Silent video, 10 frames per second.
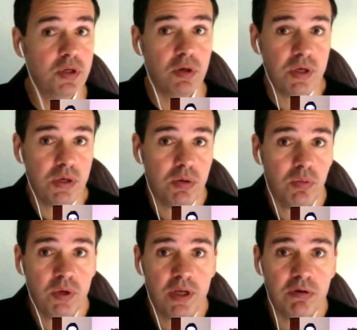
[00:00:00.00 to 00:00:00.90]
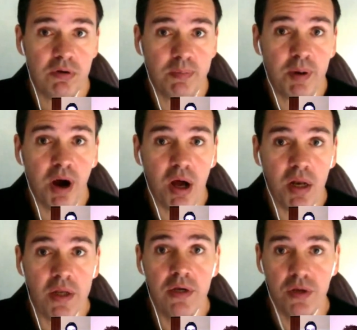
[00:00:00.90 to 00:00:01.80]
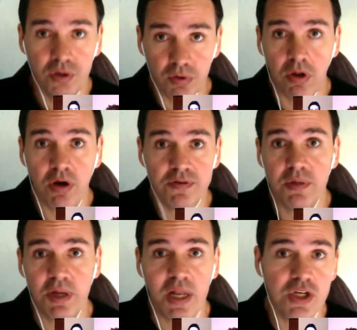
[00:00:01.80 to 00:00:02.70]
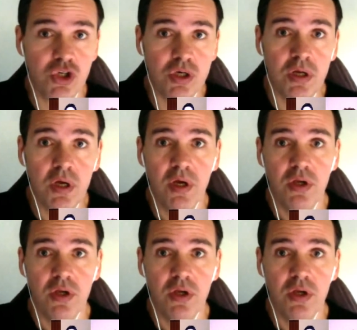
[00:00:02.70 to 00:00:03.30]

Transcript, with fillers: You know, when you're a pilot, you do a lot of simulation.